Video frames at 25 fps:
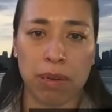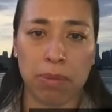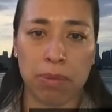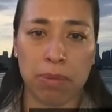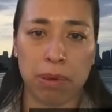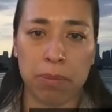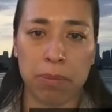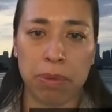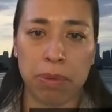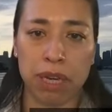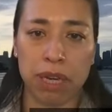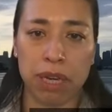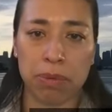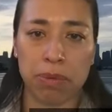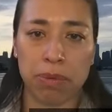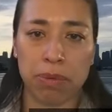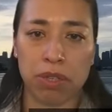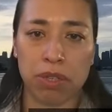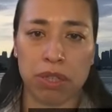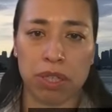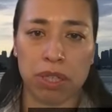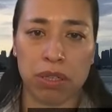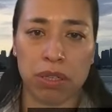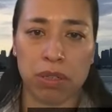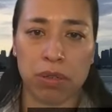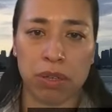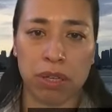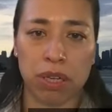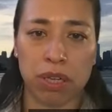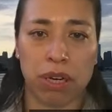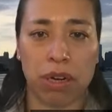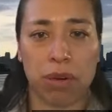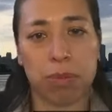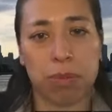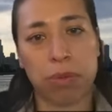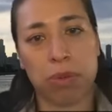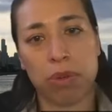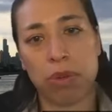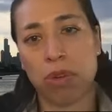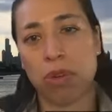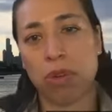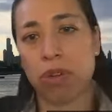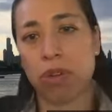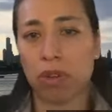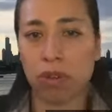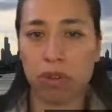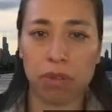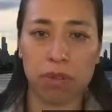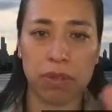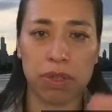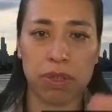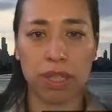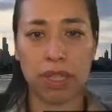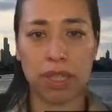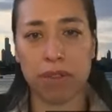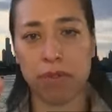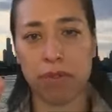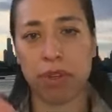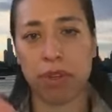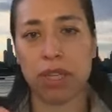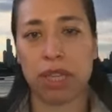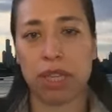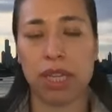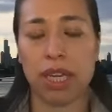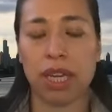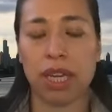but be able to you know pull different